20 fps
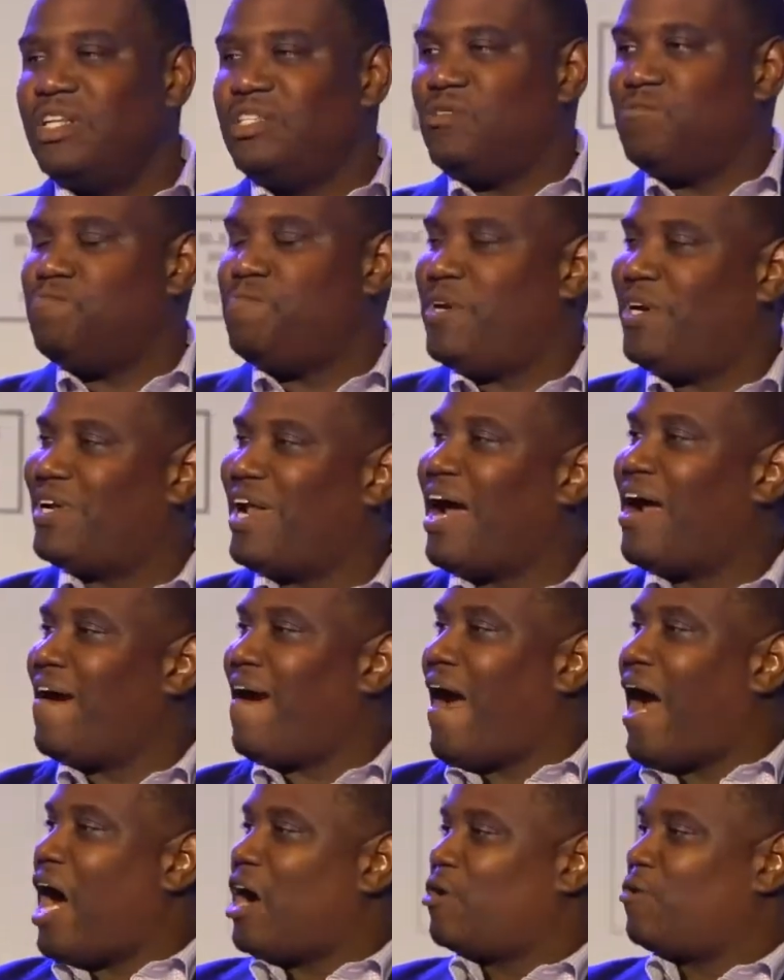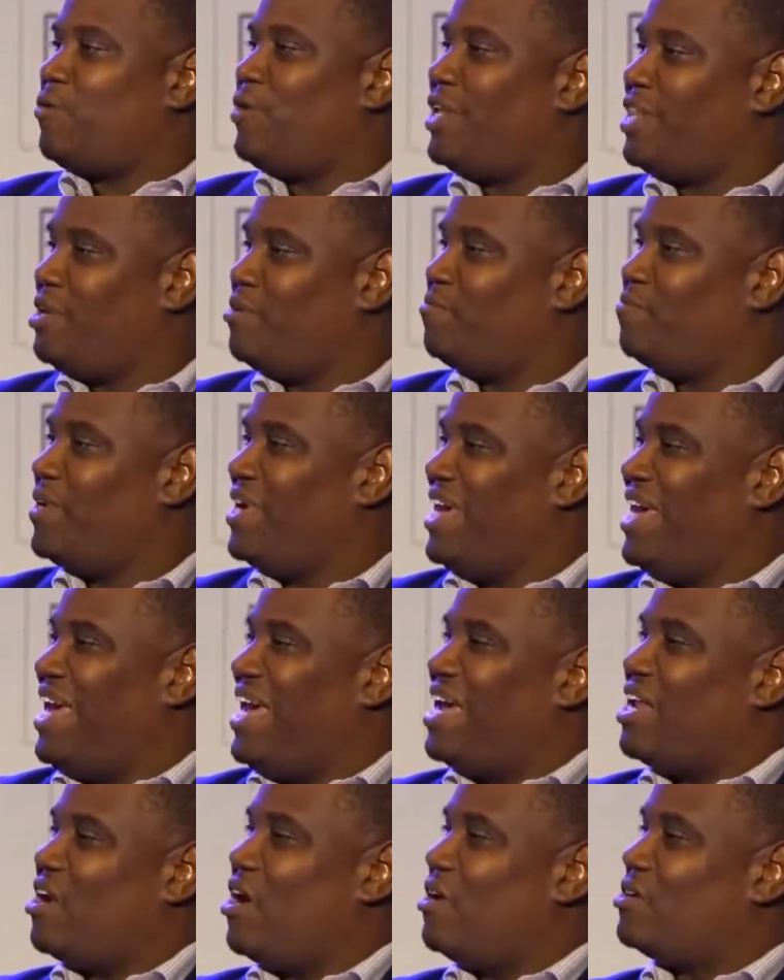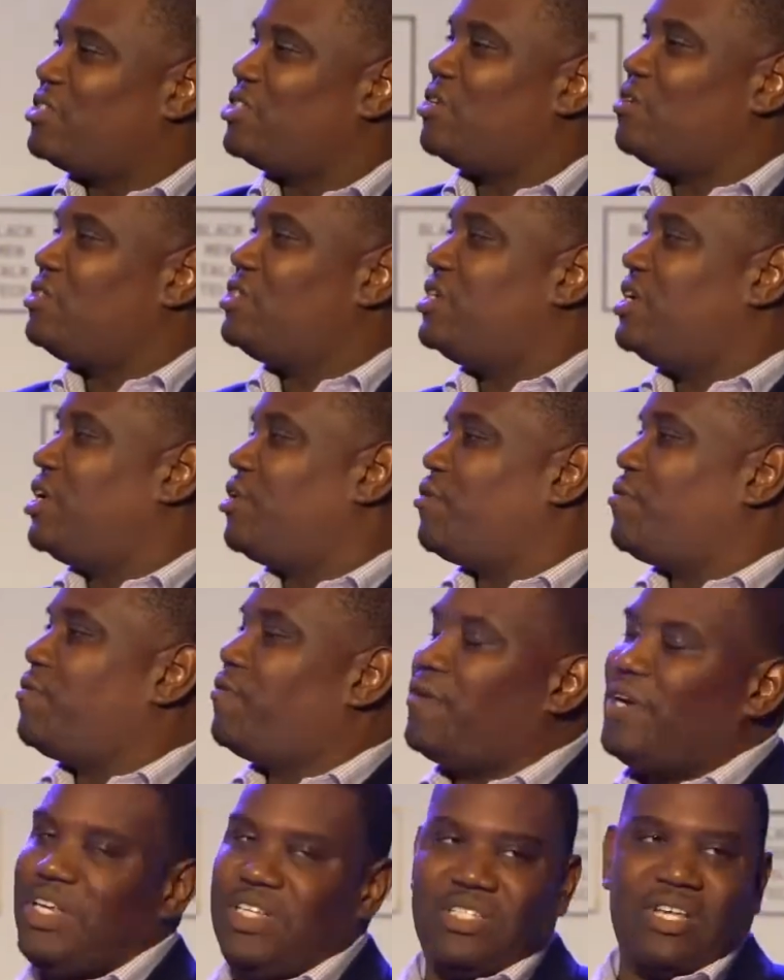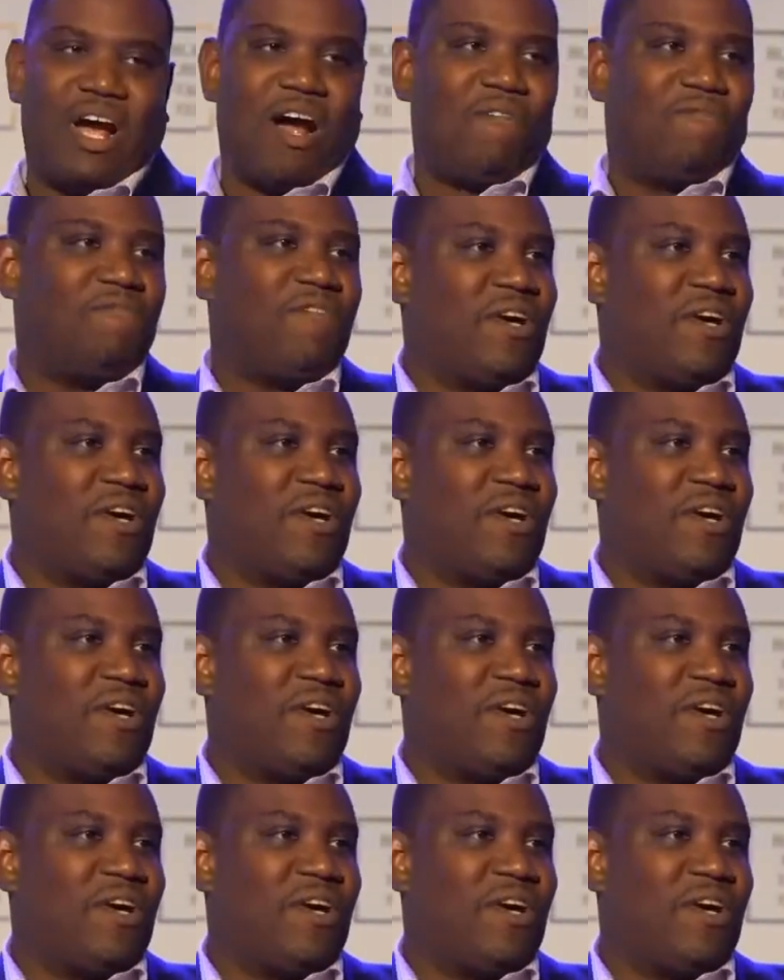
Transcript: to build our algorithm and also to increase our